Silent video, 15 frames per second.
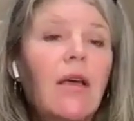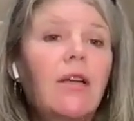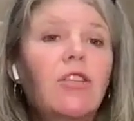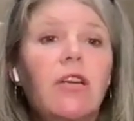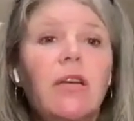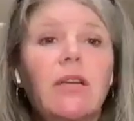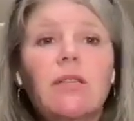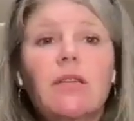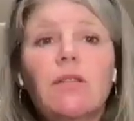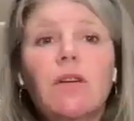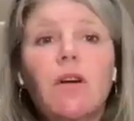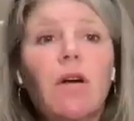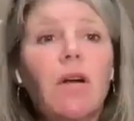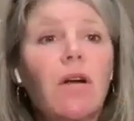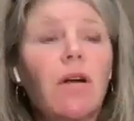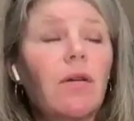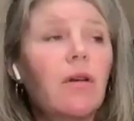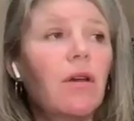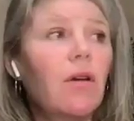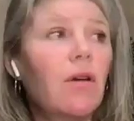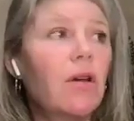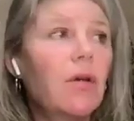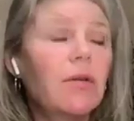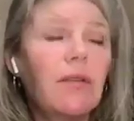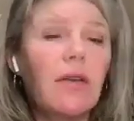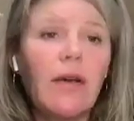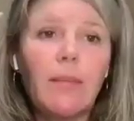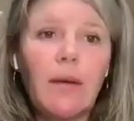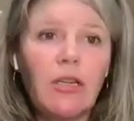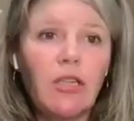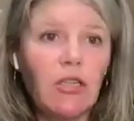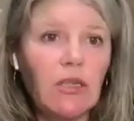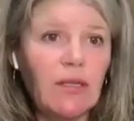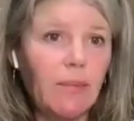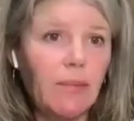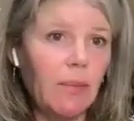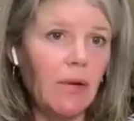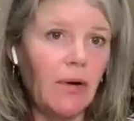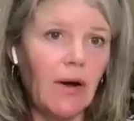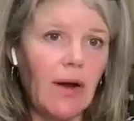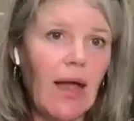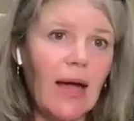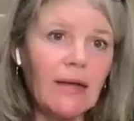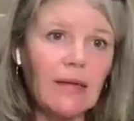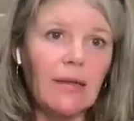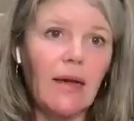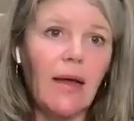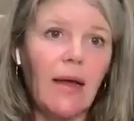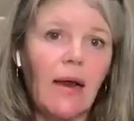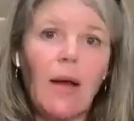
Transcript: Chances are you're using a much simpler casket.